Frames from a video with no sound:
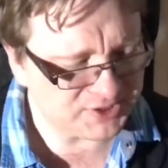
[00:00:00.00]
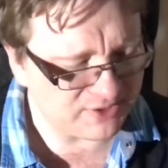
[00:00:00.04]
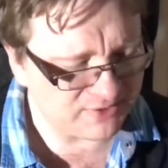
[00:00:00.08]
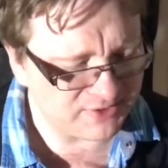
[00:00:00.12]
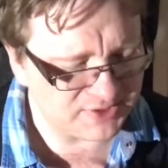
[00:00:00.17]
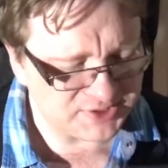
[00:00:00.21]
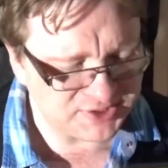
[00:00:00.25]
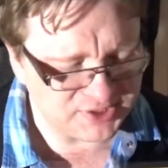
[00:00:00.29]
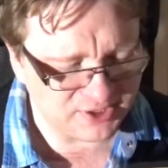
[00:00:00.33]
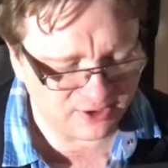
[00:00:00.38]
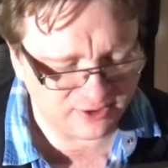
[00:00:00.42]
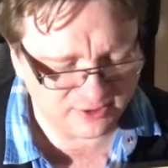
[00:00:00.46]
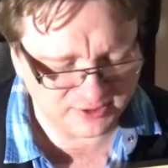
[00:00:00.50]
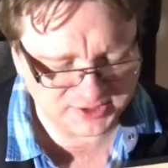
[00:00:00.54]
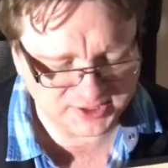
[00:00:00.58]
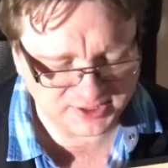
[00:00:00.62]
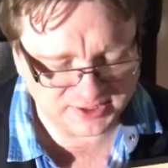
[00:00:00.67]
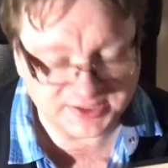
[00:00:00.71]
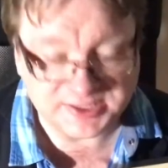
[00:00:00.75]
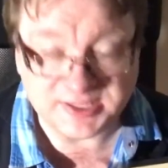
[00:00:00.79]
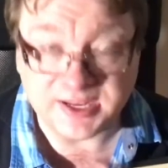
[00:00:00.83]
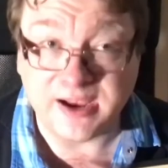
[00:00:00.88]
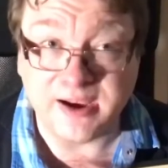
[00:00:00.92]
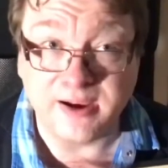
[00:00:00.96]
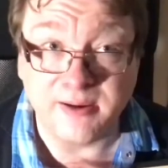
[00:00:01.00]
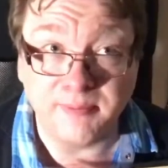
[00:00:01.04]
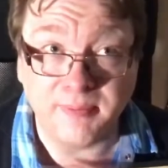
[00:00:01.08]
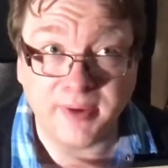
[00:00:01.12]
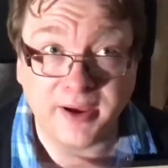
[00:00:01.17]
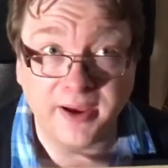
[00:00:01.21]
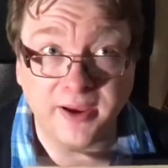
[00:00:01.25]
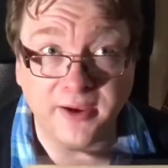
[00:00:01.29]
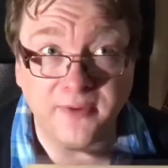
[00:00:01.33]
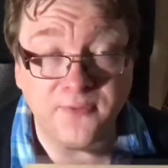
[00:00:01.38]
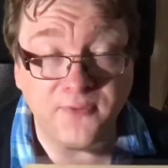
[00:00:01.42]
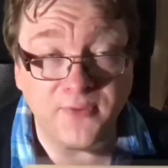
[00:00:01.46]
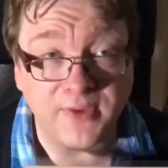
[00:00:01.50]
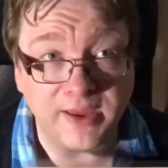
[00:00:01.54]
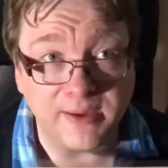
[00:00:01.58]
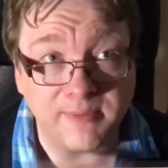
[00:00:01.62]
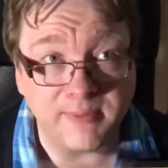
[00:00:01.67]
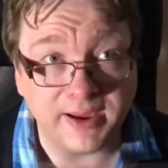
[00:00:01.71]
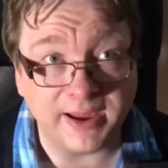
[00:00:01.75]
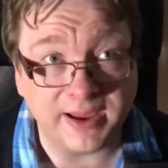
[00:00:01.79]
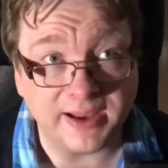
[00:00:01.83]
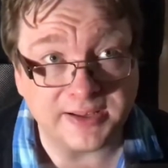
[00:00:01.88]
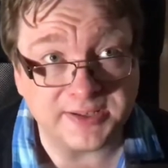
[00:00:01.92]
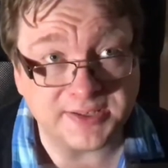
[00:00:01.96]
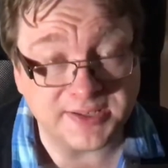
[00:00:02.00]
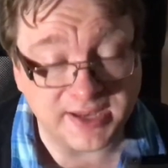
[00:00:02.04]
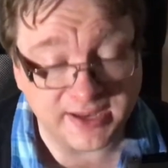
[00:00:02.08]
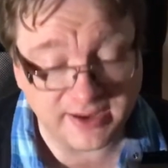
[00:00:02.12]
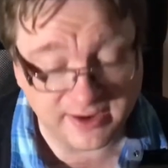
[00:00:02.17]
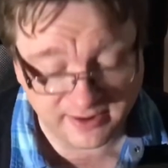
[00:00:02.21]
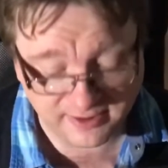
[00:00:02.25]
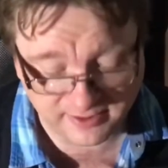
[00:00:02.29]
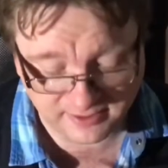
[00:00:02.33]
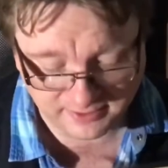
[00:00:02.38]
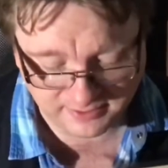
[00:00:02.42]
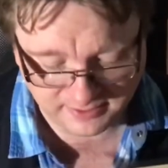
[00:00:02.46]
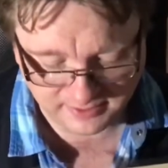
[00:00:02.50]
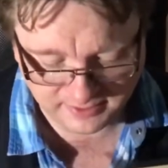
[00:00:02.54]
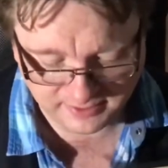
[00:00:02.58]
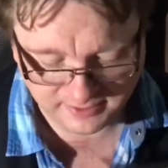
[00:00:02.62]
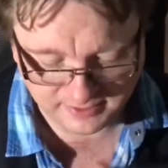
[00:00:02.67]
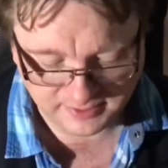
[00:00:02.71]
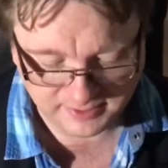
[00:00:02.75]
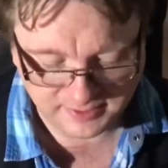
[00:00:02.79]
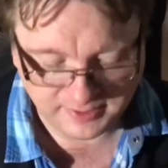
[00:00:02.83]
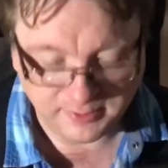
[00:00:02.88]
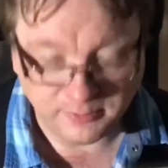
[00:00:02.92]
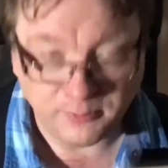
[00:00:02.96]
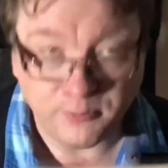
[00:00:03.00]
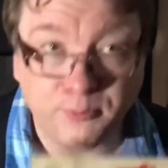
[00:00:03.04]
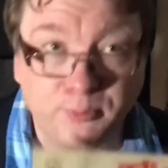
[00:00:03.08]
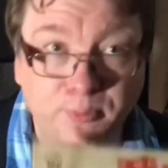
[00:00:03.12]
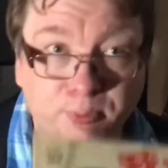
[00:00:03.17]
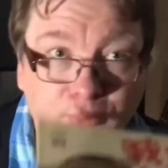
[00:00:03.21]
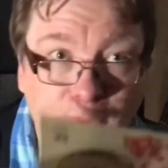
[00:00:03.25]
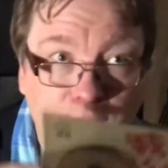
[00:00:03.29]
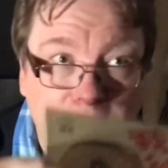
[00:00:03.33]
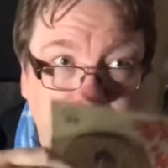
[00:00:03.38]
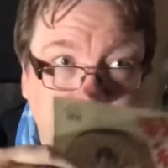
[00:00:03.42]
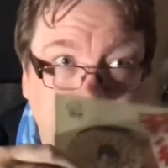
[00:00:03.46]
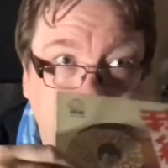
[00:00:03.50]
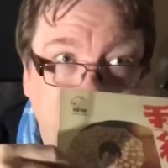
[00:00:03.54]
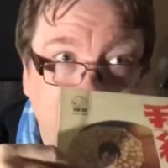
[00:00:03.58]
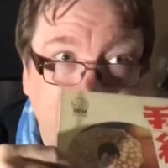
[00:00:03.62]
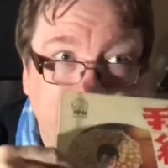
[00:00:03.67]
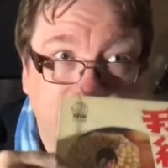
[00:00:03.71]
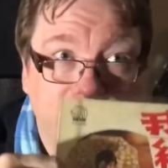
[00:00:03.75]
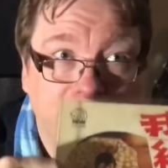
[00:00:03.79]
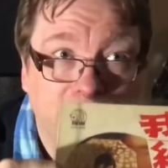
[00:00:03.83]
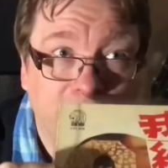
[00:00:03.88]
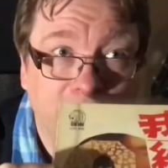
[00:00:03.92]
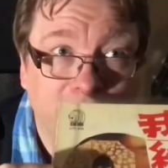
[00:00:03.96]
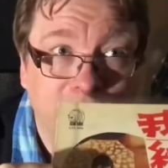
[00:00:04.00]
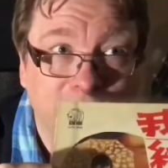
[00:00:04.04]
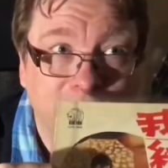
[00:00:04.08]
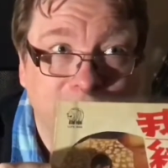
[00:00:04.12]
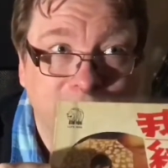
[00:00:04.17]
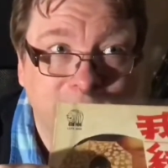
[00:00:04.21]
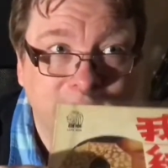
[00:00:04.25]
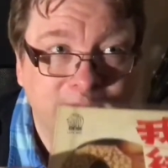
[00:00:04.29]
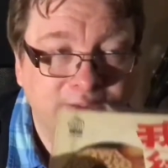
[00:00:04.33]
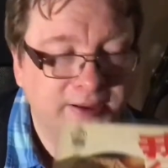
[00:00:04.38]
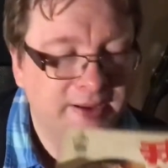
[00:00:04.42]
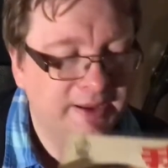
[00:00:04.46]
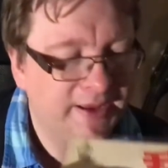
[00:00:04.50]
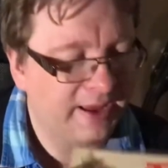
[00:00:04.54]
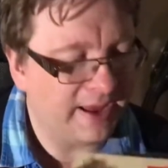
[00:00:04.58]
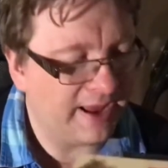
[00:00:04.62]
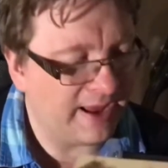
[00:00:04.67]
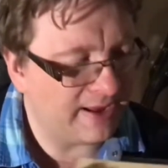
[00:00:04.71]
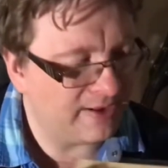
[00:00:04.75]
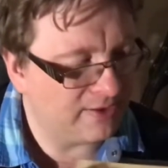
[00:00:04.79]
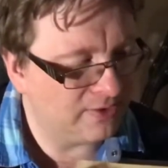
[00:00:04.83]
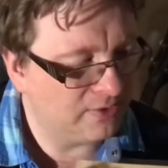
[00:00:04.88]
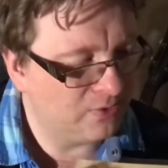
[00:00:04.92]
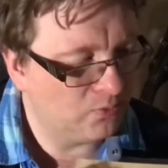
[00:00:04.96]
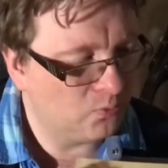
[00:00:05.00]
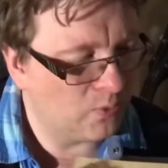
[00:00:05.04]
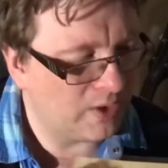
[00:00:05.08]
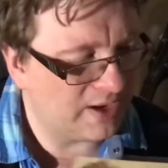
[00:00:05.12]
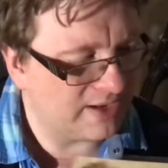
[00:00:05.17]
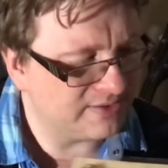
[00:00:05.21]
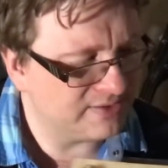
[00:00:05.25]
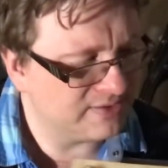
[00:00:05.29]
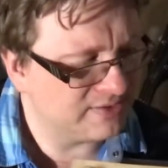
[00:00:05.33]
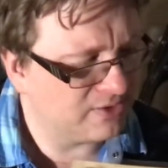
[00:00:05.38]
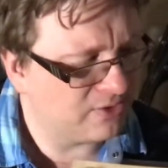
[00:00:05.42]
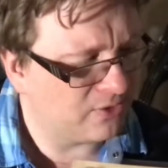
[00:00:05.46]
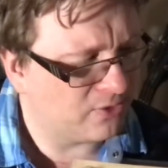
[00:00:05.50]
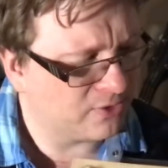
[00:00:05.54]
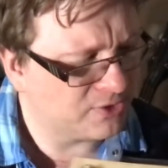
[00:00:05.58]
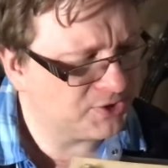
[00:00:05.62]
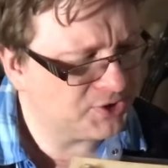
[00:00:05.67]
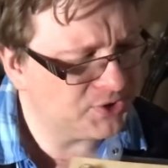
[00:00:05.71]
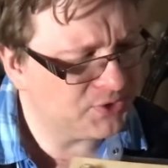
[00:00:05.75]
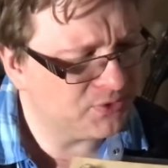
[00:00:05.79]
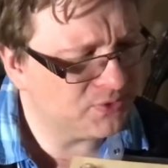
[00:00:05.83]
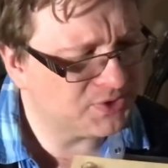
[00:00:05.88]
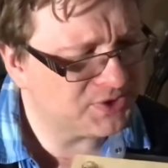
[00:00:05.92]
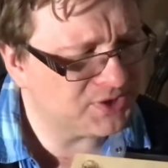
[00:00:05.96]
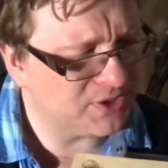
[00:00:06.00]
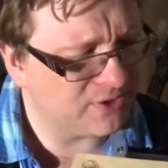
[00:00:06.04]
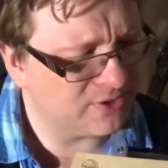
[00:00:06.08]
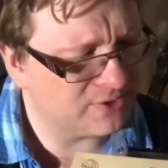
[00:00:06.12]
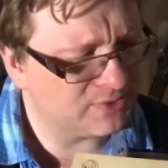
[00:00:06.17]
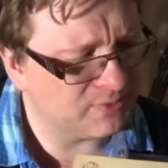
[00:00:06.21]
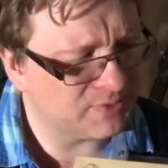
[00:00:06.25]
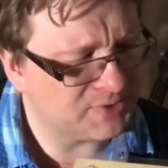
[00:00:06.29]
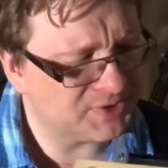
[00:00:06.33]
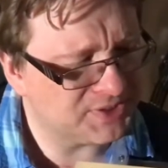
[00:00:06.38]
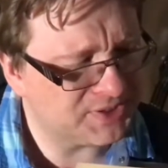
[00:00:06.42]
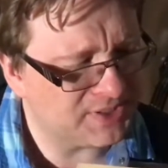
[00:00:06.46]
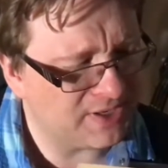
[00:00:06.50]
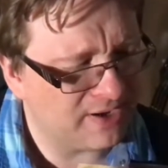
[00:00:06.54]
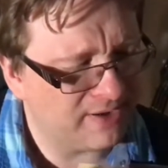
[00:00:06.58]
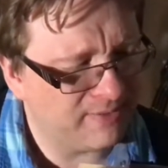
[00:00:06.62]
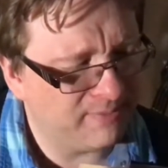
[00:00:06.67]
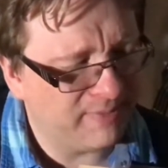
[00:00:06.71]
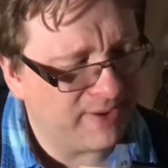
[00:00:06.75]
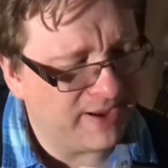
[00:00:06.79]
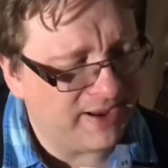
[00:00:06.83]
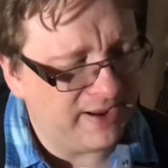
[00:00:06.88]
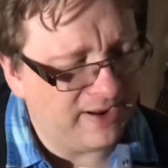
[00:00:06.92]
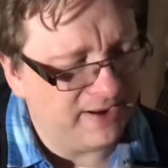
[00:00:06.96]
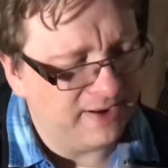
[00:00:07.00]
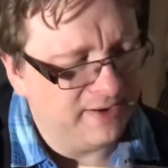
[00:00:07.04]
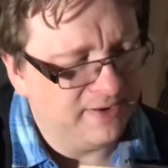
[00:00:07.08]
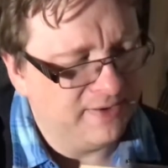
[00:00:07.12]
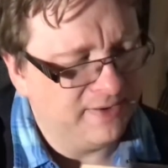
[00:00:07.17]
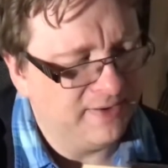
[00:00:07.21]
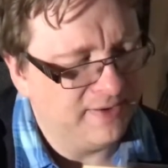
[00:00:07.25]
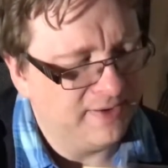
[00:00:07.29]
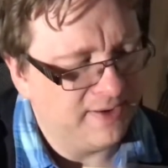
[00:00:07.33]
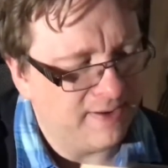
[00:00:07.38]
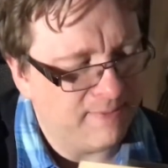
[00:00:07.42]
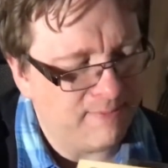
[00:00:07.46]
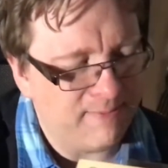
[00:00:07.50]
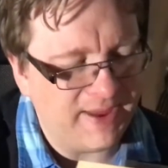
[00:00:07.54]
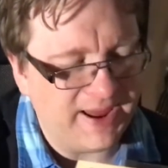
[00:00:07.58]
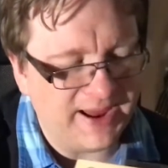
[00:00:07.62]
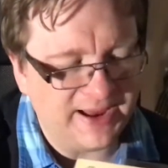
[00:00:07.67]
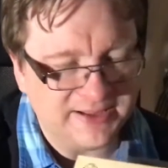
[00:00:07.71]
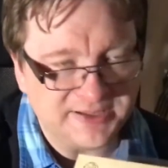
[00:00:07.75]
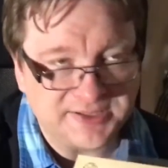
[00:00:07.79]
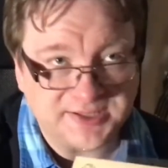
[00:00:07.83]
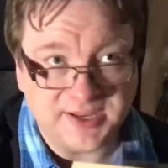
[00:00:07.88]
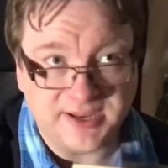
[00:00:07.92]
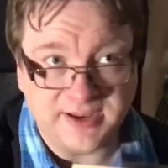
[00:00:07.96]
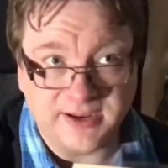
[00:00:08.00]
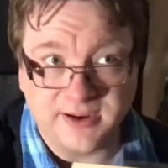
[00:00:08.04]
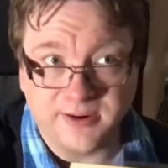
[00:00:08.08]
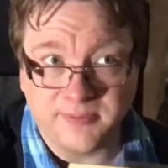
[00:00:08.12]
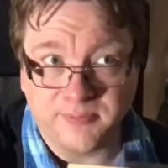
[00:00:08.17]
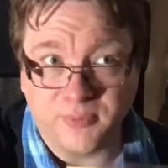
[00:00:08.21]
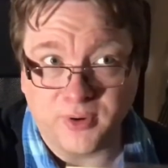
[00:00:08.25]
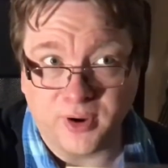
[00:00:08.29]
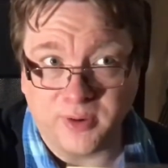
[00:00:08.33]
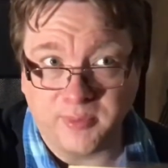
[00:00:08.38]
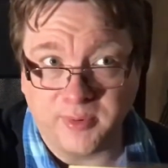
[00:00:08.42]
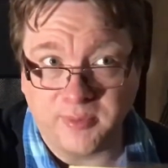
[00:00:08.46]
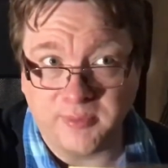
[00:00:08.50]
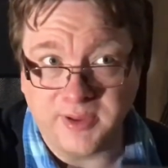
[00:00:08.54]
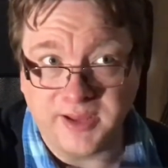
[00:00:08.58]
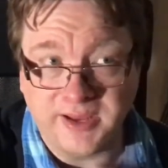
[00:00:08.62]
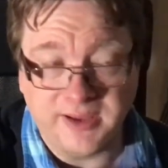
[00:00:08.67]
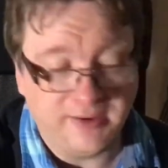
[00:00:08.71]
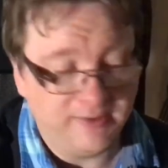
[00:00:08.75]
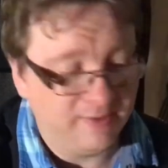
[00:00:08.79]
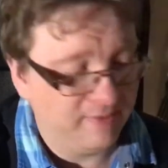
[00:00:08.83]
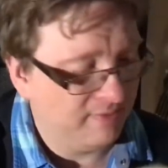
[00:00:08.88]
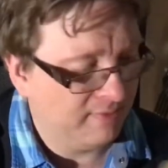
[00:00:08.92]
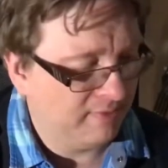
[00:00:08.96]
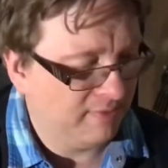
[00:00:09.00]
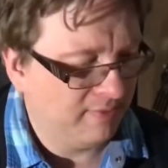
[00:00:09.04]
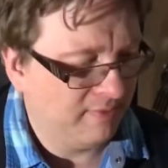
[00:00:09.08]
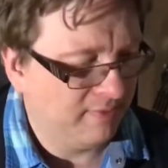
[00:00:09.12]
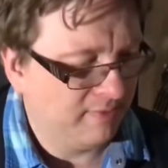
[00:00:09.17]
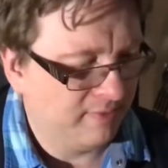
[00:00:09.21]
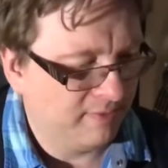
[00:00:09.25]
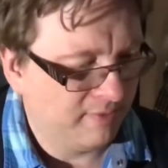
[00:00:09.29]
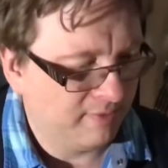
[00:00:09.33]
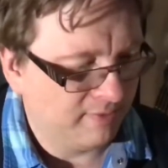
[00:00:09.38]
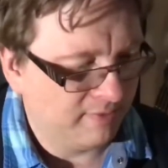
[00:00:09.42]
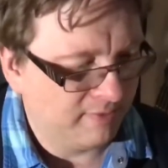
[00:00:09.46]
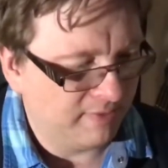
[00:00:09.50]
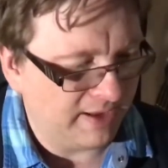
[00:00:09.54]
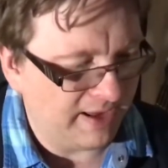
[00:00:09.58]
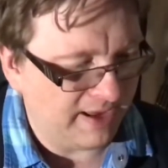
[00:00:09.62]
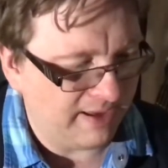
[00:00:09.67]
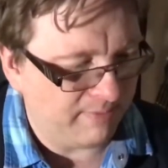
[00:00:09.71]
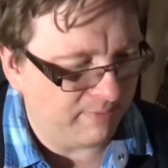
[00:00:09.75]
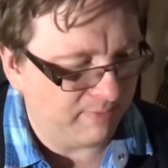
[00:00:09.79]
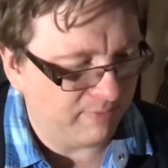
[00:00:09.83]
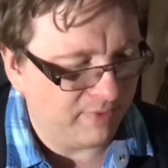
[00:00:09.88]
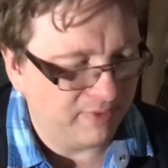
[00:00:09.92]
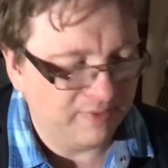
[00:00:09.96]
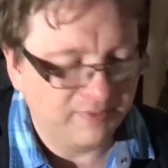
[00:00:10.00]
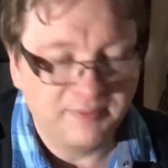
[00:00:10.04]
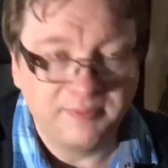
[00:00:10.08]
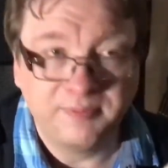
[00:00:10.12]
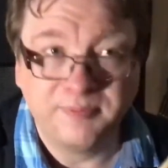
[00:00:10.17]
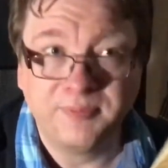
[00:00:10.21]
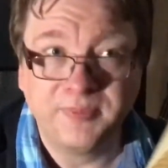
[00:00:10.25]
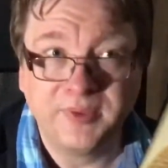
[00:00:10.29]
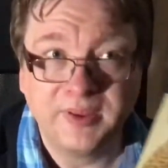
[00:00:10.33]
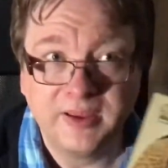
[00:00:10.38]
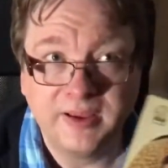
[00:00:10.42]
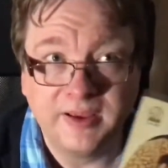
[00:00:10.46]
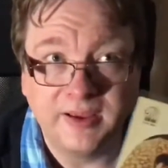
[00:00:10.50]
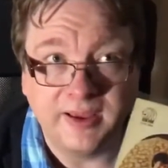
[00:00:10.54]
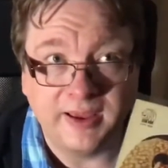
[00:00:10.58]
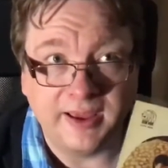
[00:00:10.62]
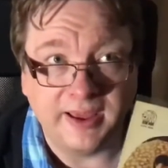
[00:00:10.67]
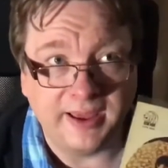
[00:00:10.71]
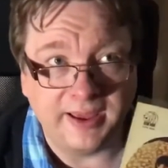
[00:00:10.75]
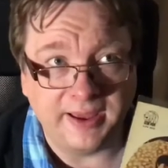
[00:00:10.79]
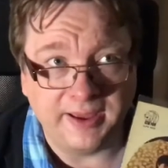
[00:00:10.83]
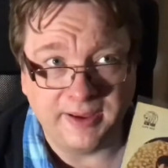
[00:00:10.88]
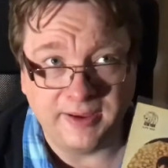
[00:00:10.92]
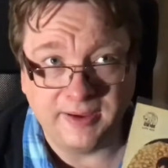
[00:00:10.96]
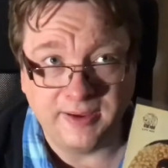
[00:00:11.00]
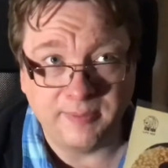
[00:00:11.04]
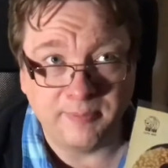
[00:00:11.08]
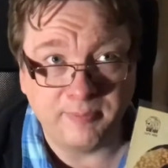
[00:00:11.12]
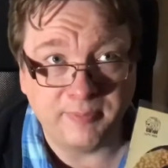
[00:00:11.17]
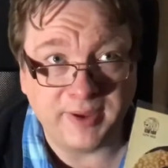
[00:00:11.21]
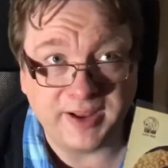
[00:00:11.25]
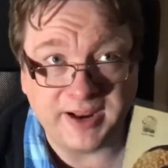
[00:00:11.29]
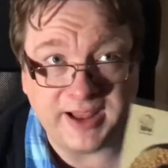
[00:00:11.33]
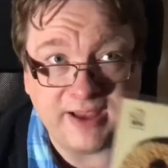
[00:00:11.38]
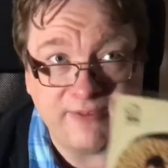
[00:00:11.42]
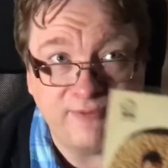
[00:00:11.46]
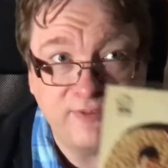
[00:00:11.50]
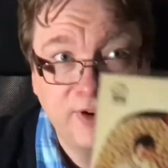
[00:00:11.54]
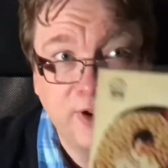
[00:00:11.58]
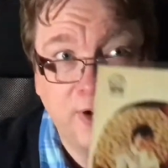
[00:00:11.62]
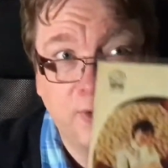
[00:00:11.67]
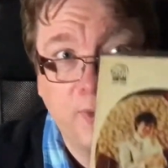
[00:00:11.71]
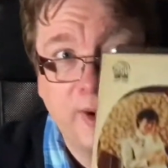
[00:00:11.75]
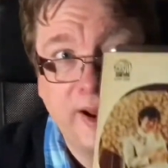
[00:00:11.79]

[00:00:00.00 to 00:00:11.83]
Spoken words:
of the songs are sung by a female singer, probably her, and 1 or 2 songs were sung by a male singer, probably him. But I have no